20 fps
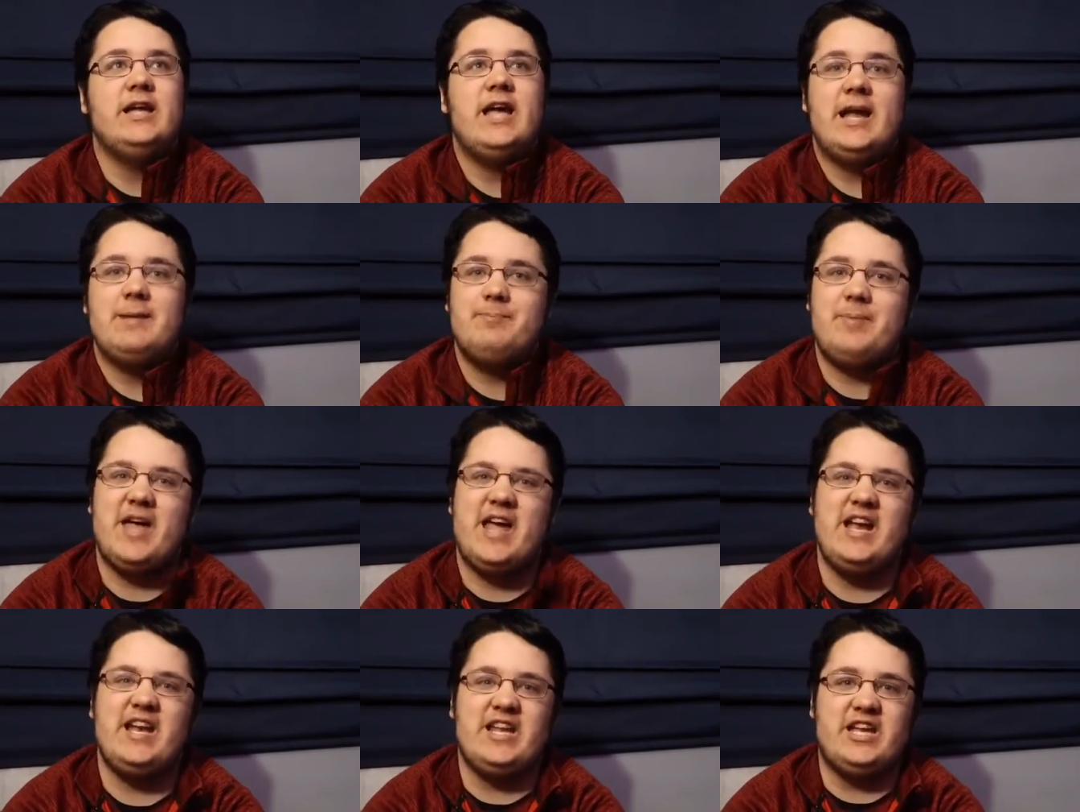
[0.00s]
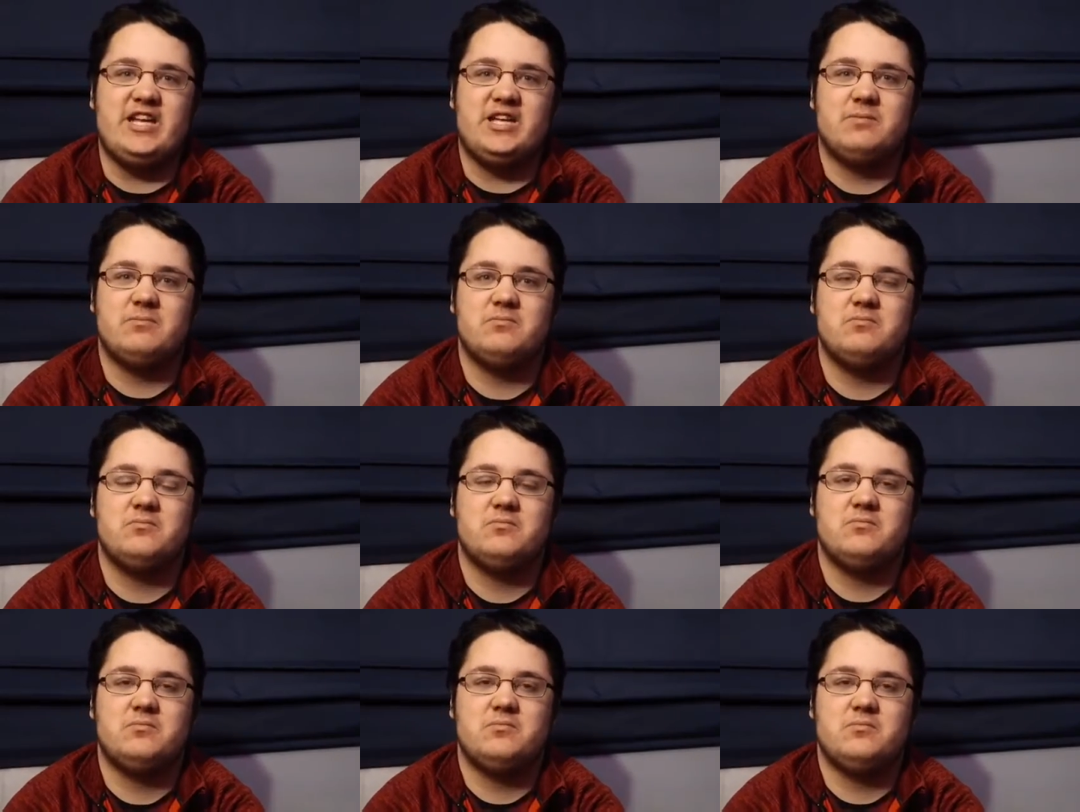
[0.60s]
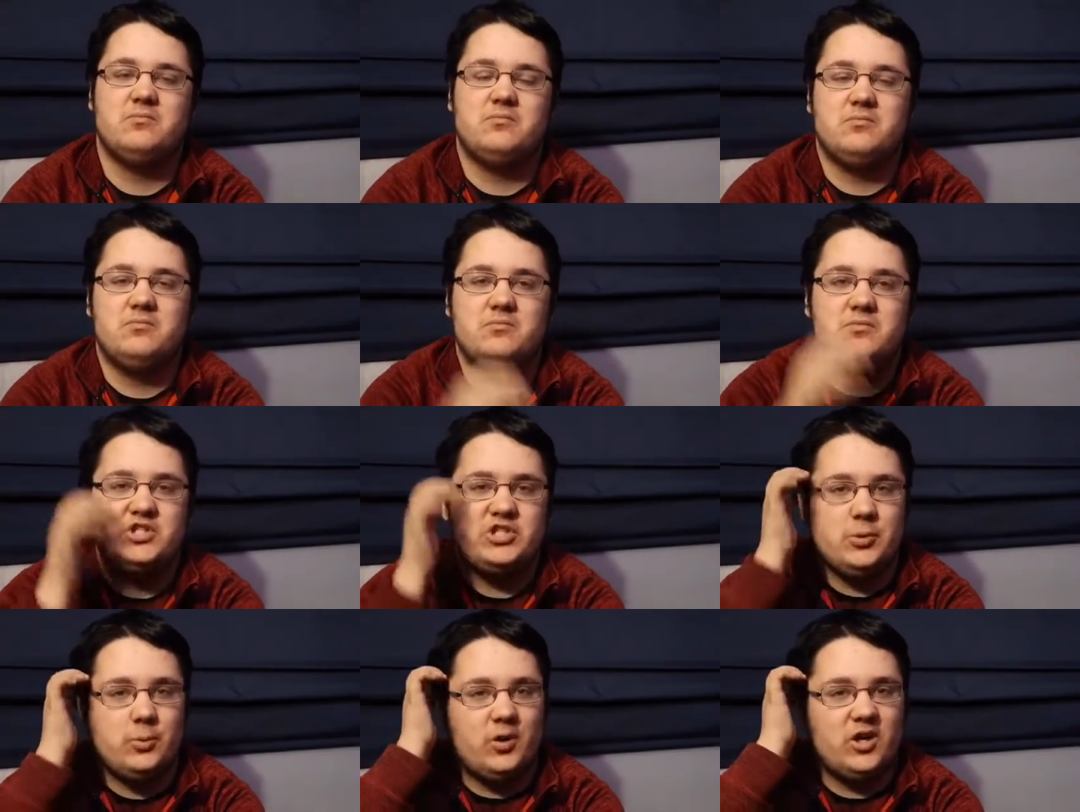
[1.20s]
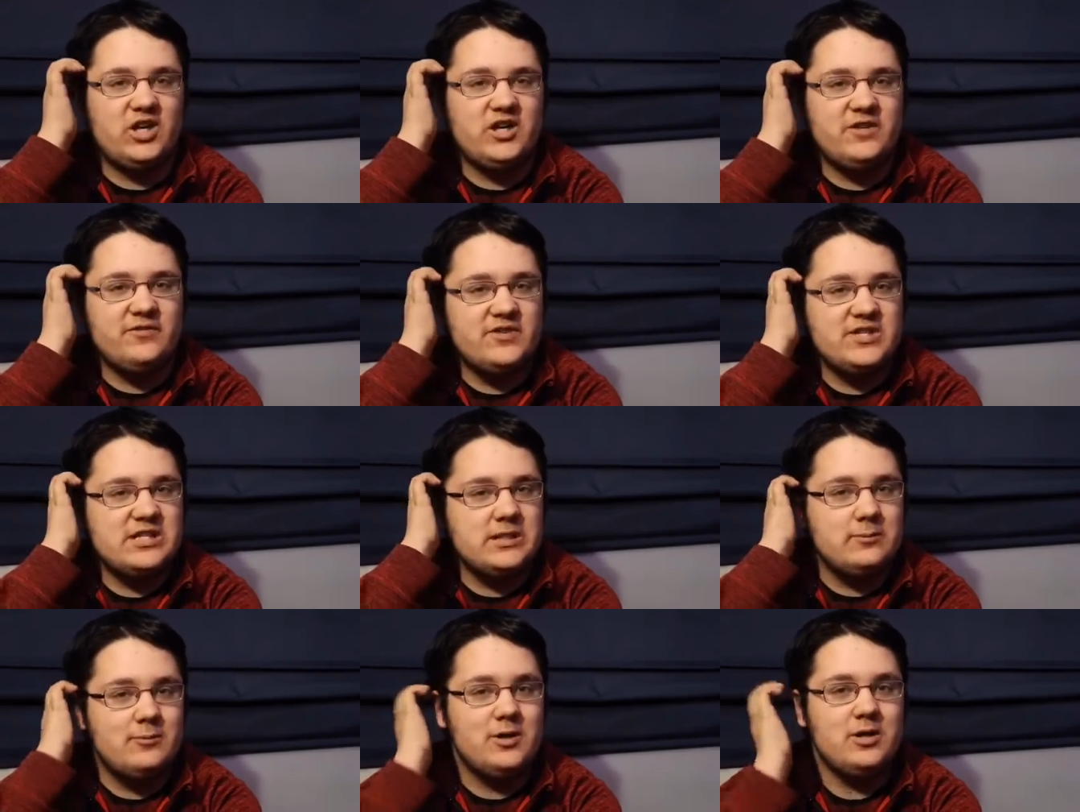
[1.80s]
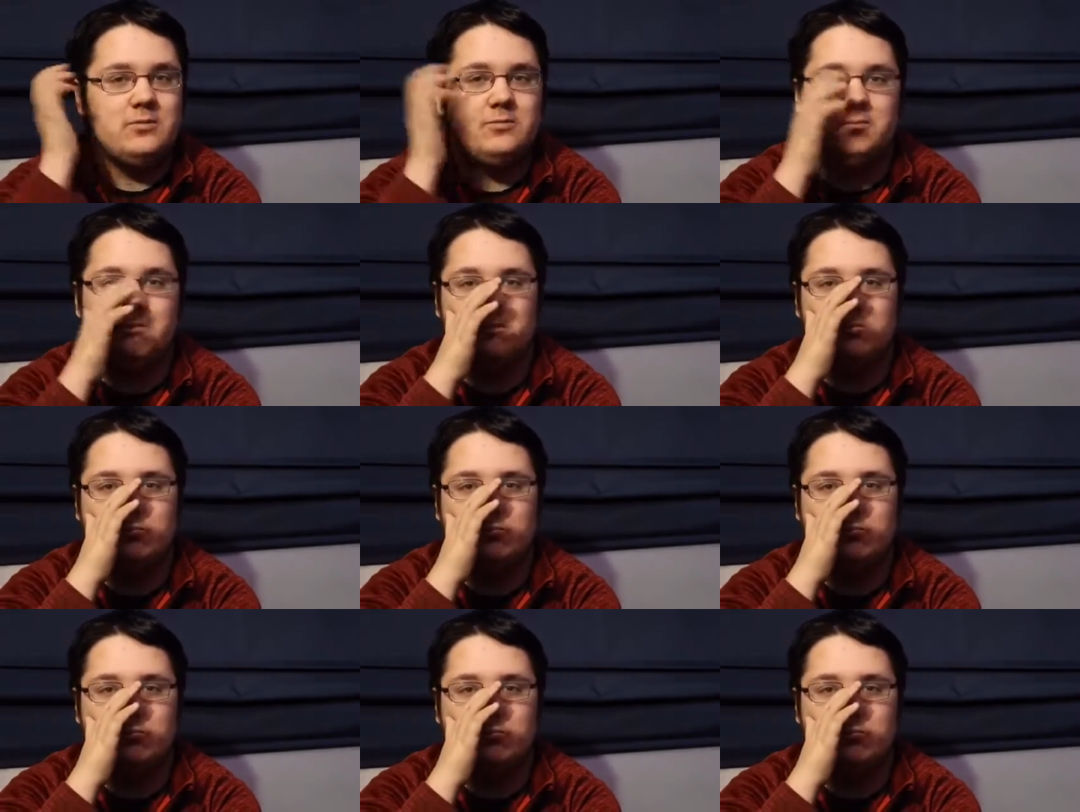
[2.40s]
And Penny. Is she working for someone?